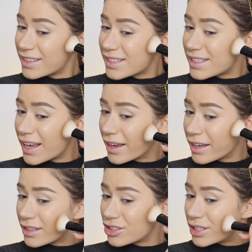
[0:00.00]

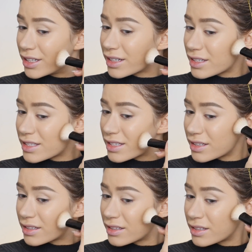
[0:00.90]
sagging cheeks
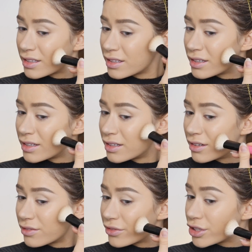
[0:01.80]

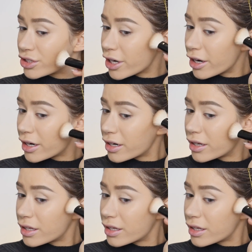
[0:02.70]
for sure.